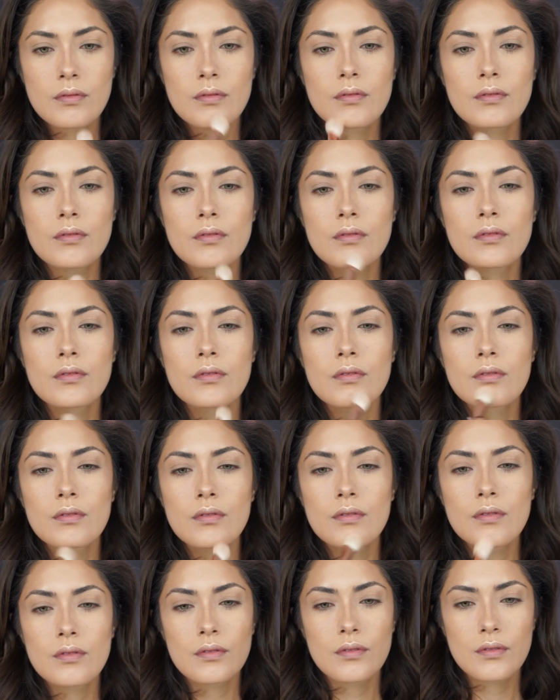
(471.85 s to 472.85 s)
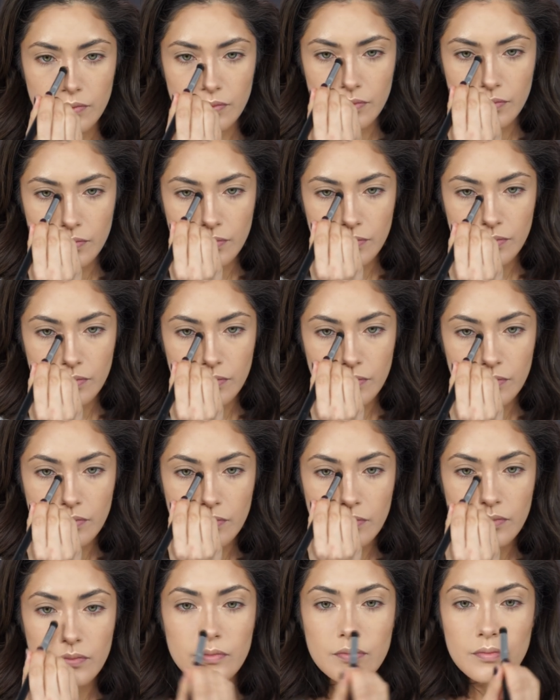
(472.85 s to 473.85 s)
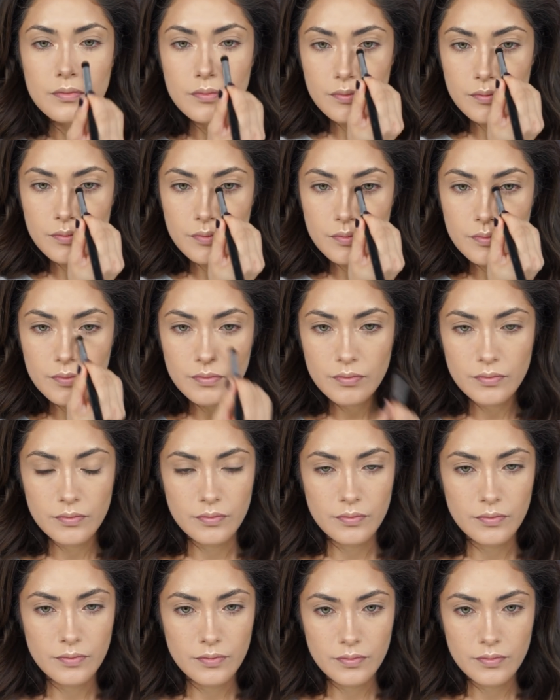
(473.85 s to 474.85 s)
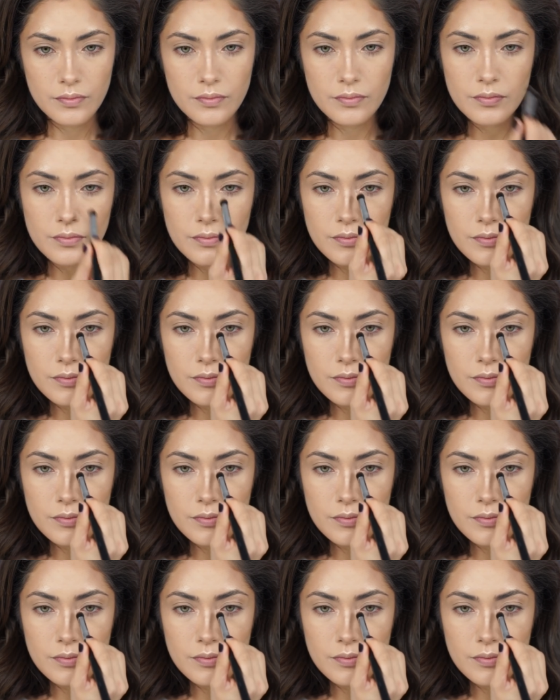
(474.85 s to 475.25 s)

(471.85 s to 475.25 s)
And I'm also gonna go ahead and apply this to the inner corner.